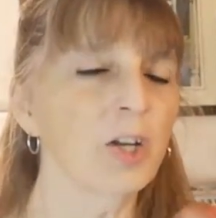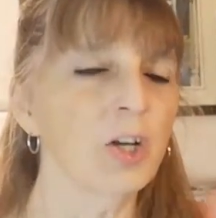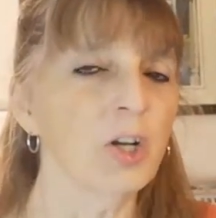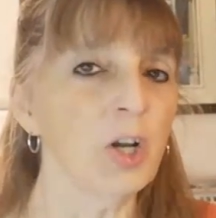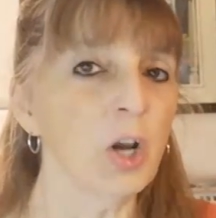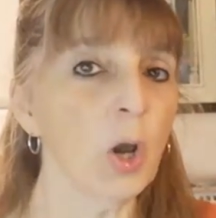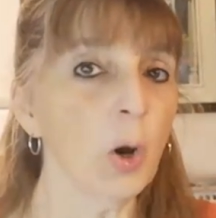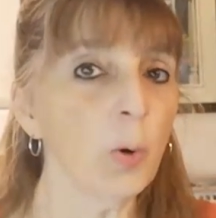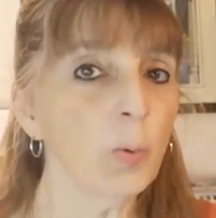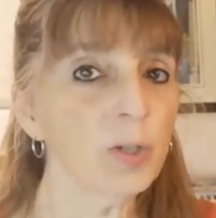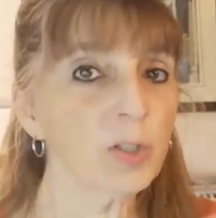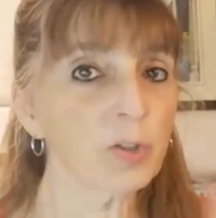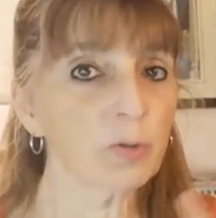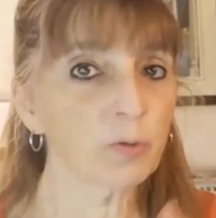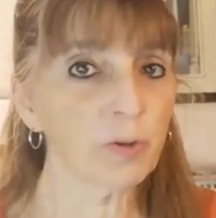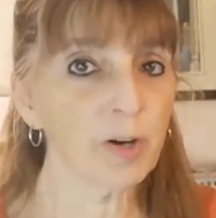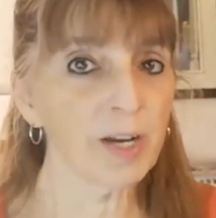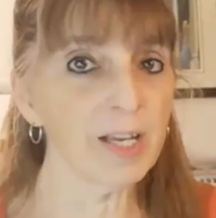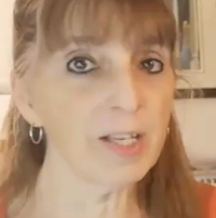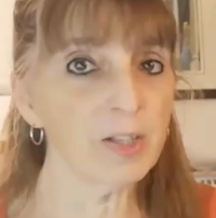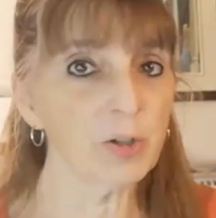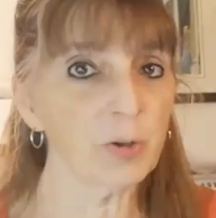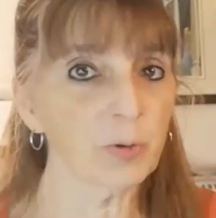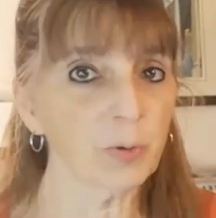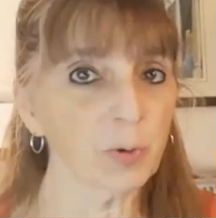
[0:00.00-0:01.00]
know which
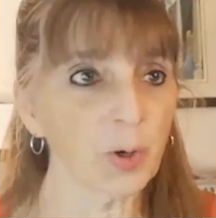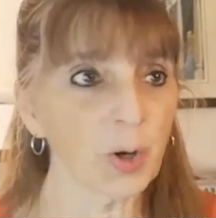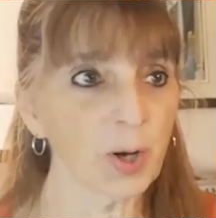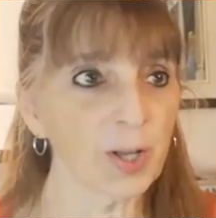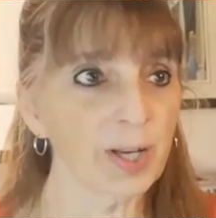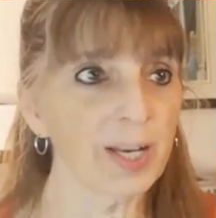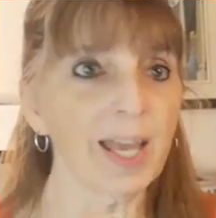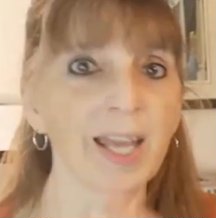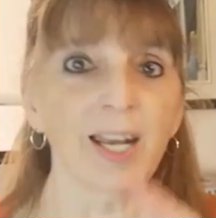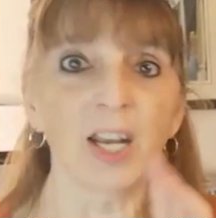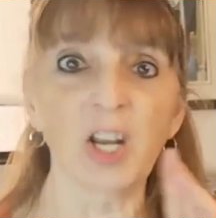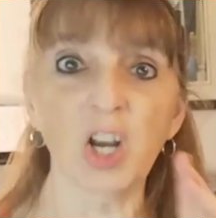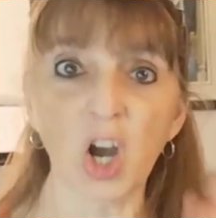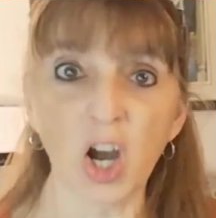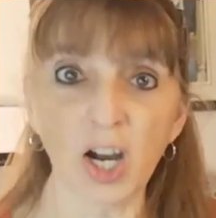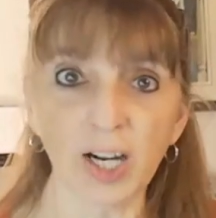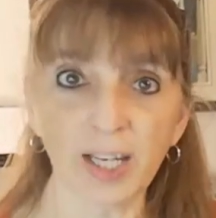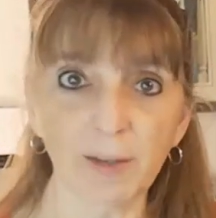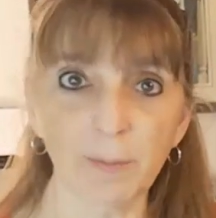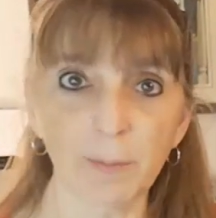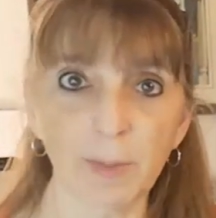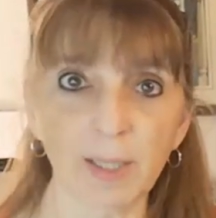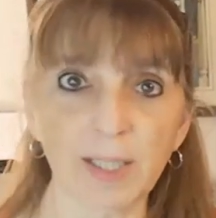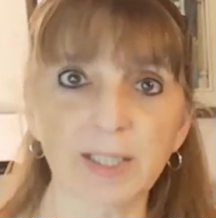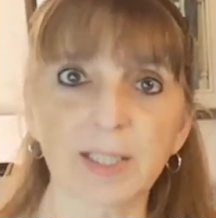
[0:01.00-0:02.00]
phrase you're on, and not
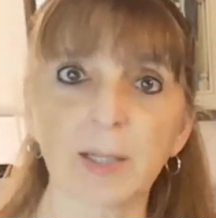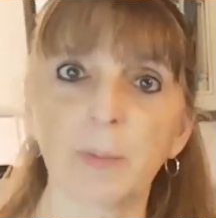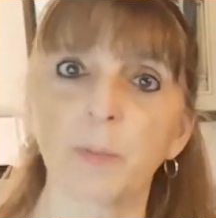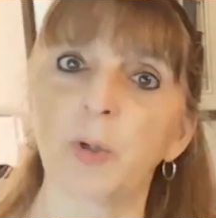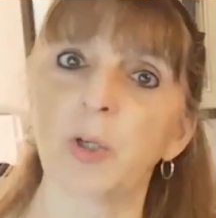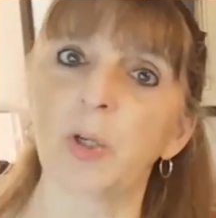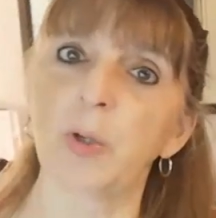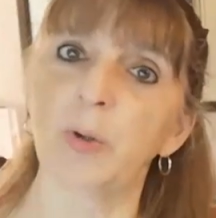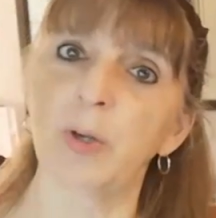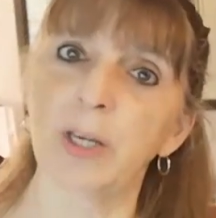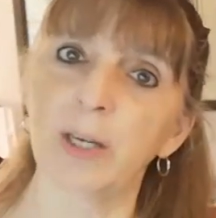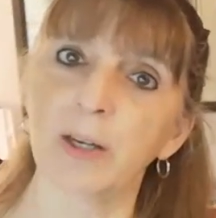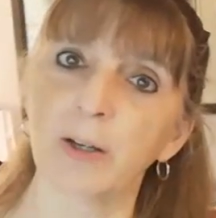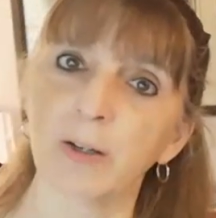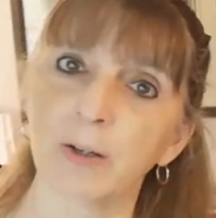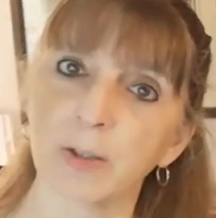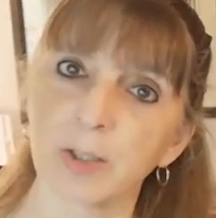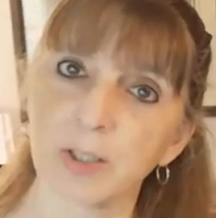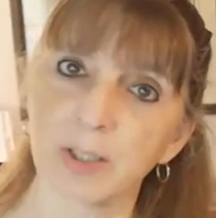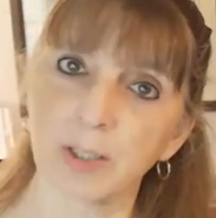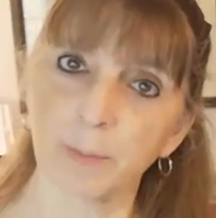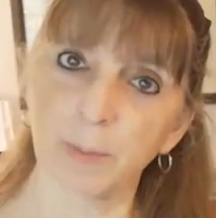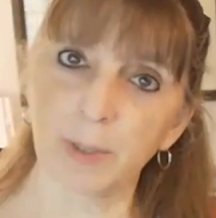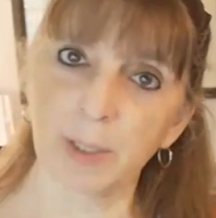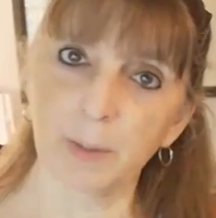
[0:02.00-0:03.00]
get mixed up when you hear
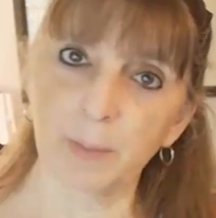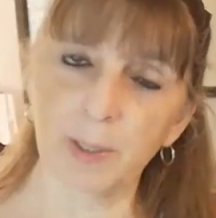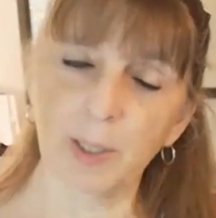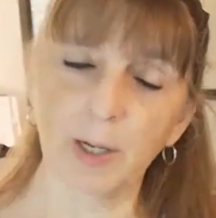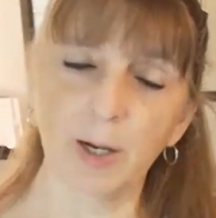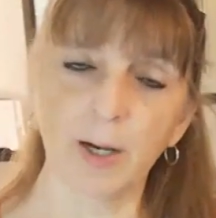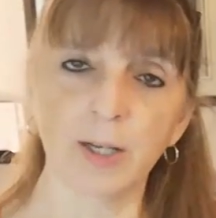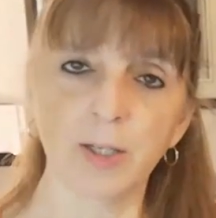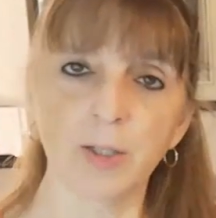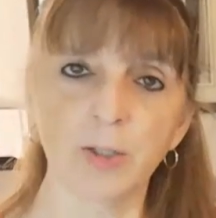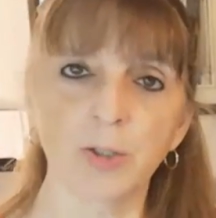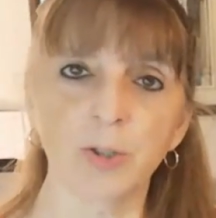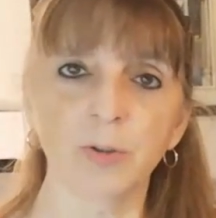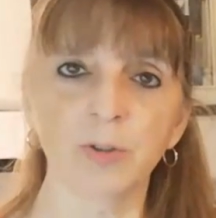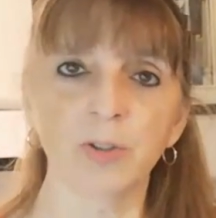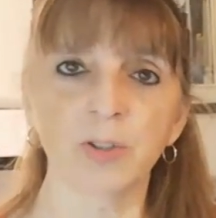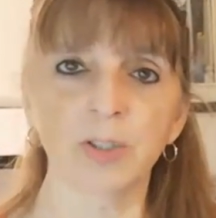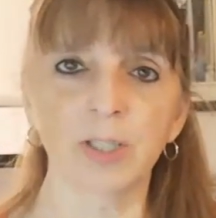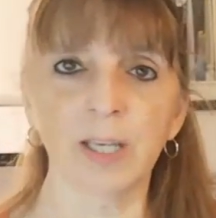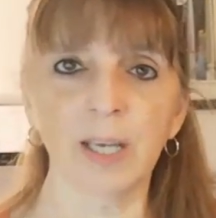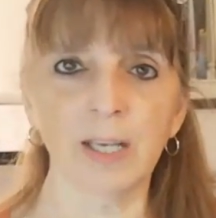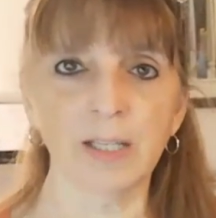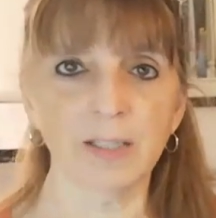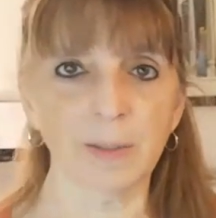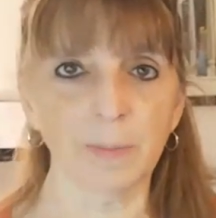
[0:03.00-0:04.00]
somebody behind you
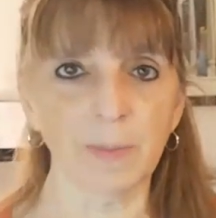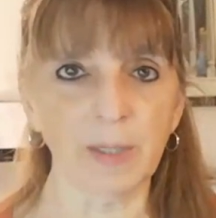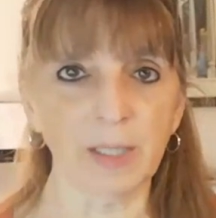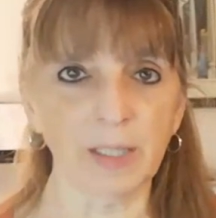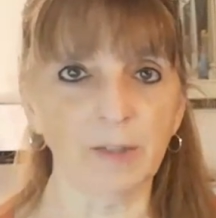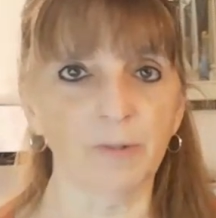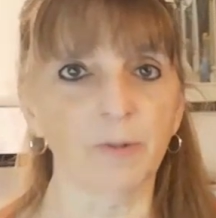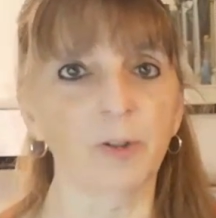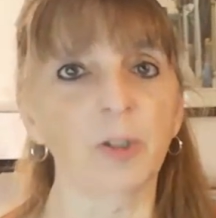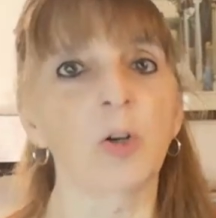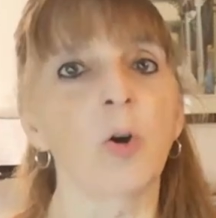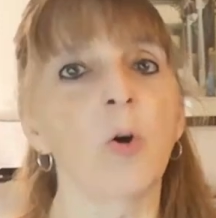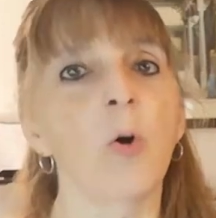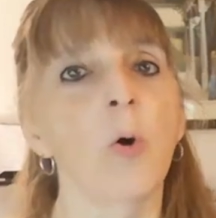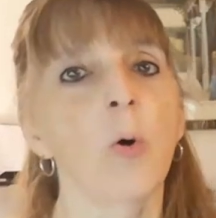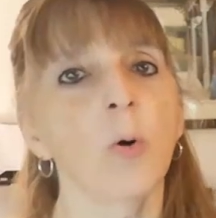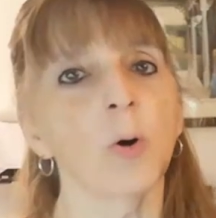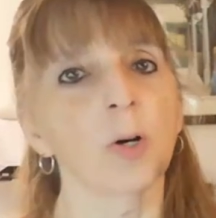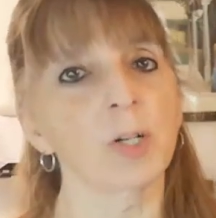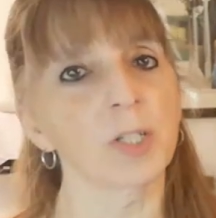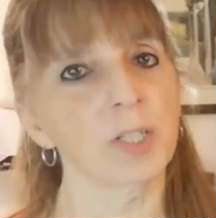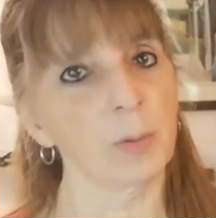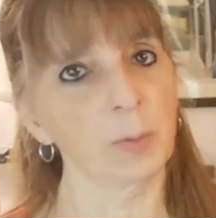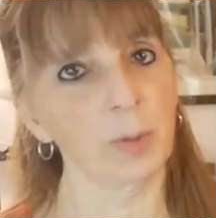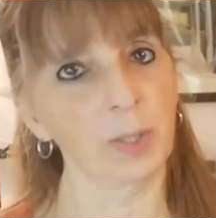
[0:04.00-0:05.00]
singing something different
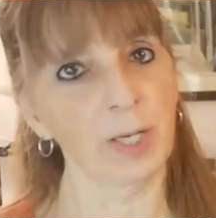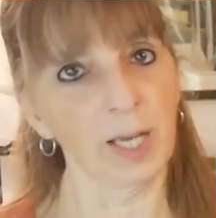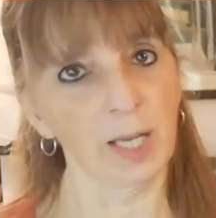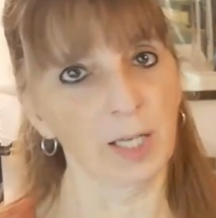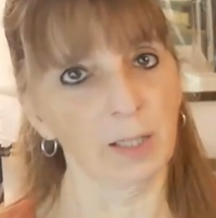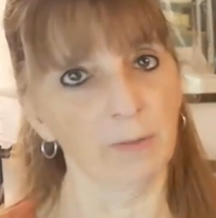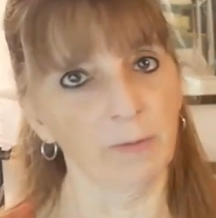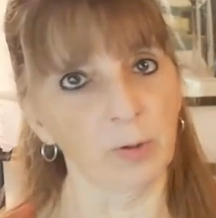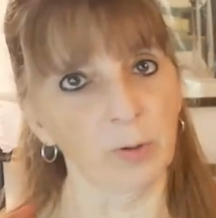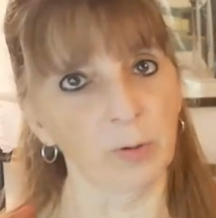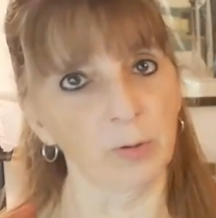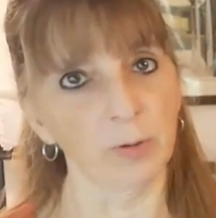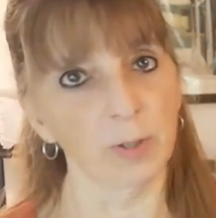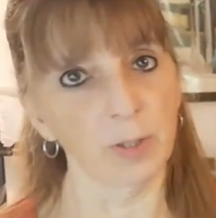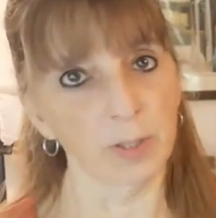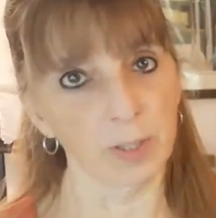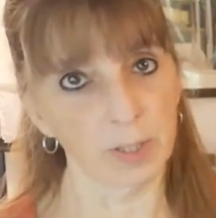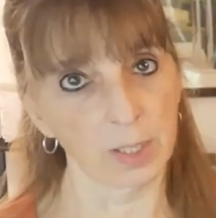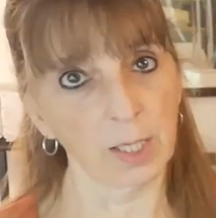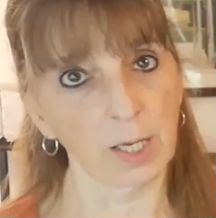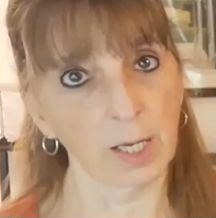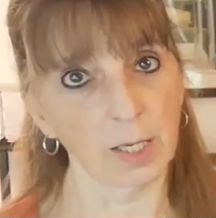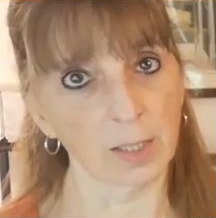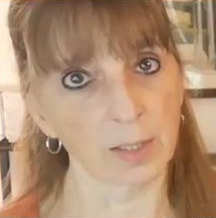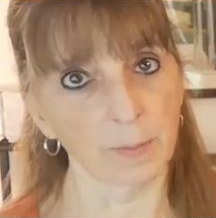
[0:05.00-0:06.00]
or someone ahead of you
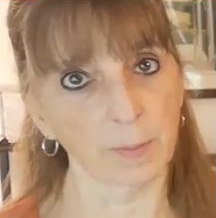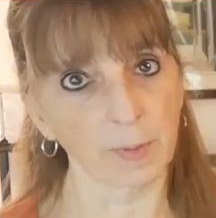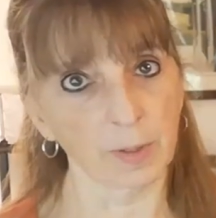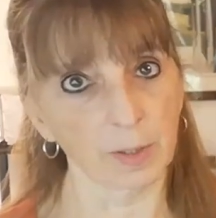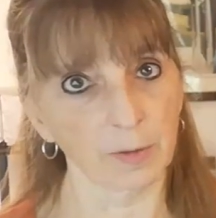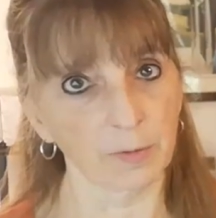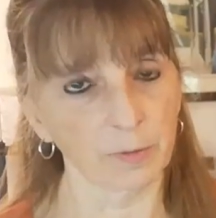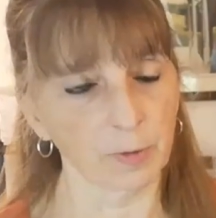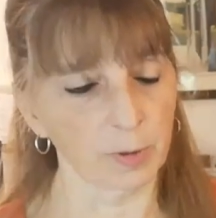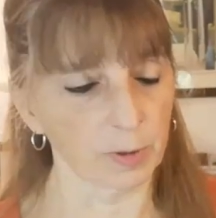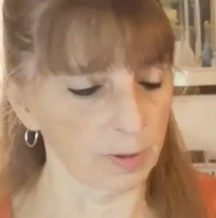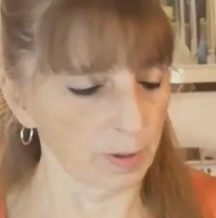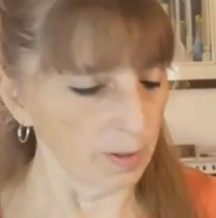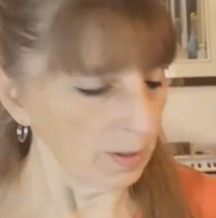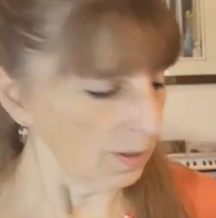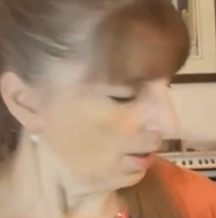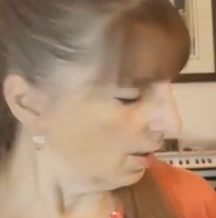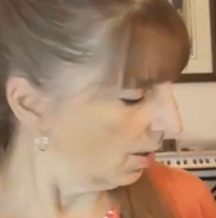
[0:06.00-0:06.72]
singing something different.